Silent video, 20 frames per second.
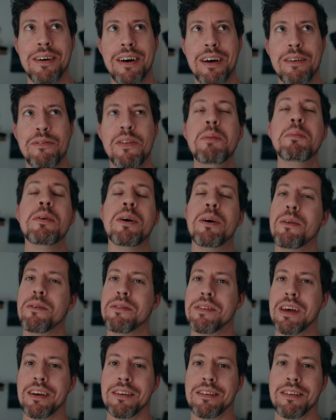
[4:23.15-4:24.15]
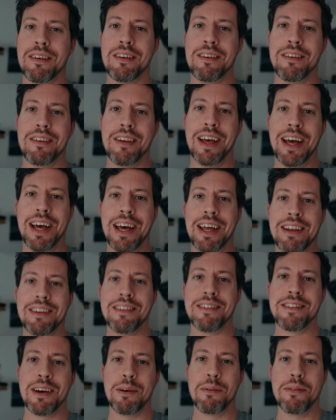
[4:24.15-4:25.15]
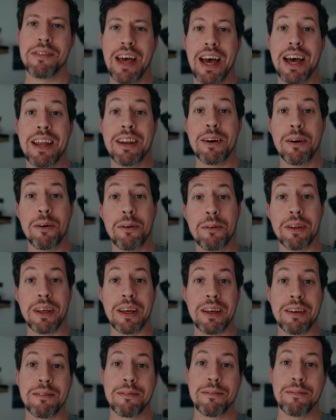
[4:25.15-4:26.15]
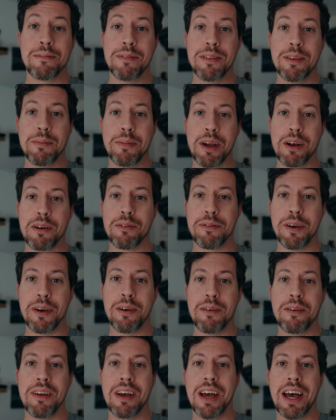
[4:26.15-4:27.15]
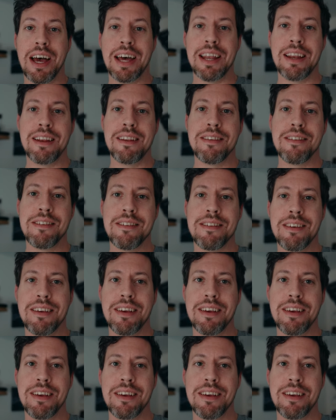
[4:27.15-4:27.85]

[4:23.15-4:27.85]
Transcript: I filmed a whole section and I was hand holding the microphone, and